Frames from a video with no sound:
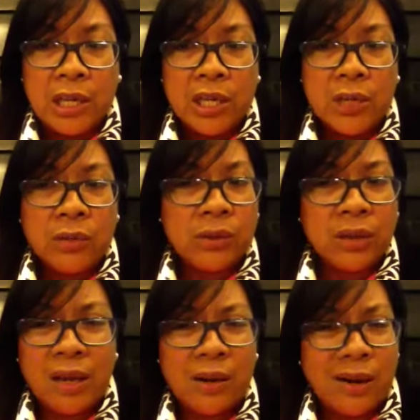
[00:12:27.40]
the
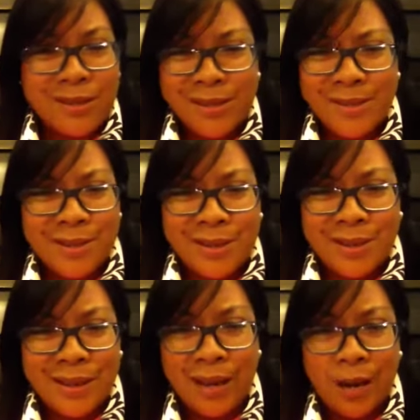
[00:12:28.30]
airlines isn't going to
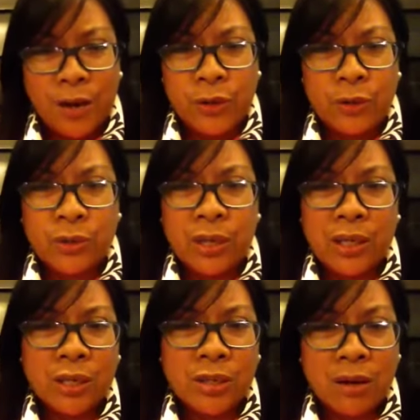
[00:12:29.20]
care. They're going
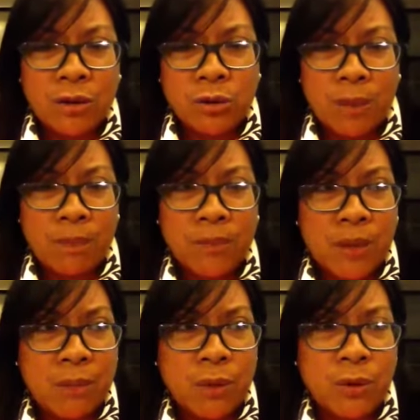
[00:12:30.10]
to
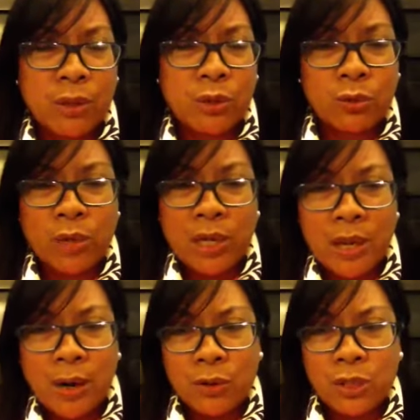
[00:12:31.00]
dump her at
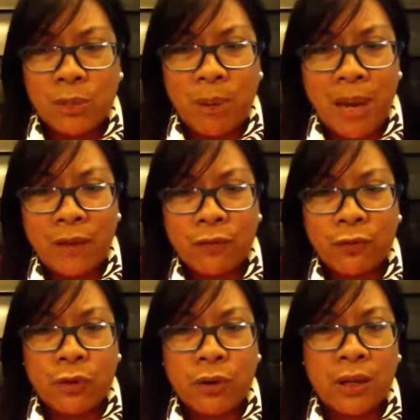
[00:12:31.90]
Korea or Japan
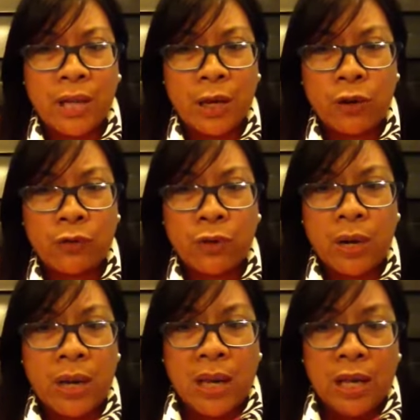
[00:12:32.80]
for a layover,
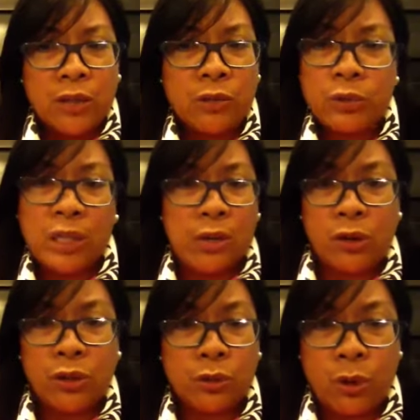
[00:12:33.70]
and you're really
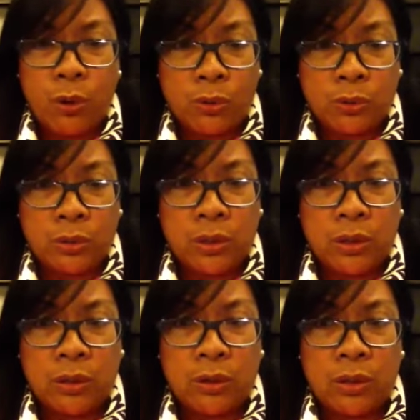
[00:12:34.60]
on your own,
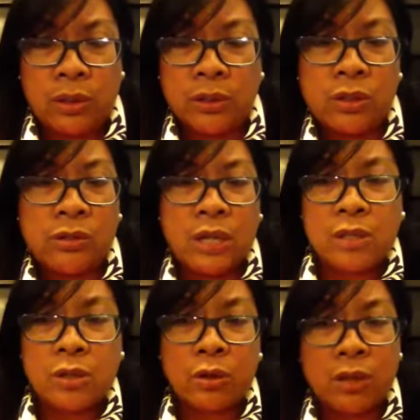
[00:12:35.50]
until you go
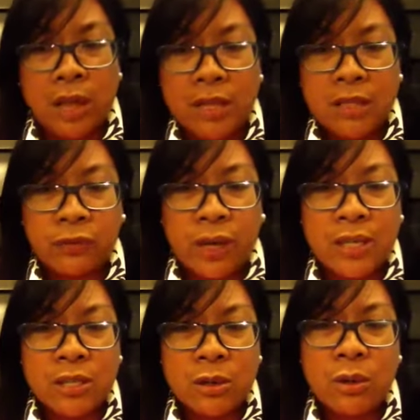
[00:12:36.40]
to the next
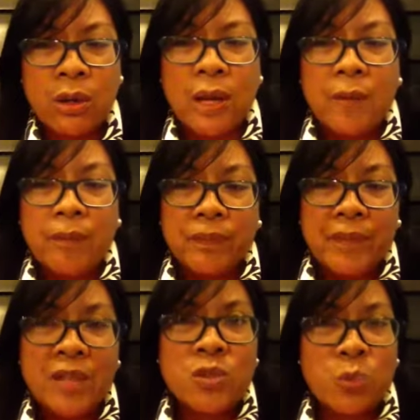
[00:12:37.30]
flight. So
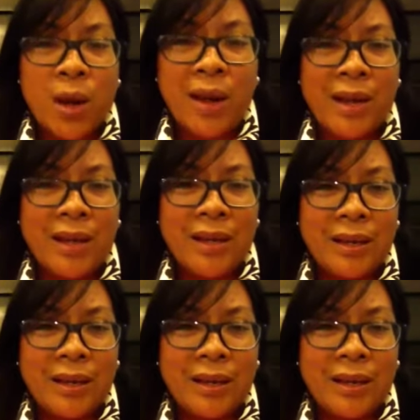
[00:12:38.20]
that's why,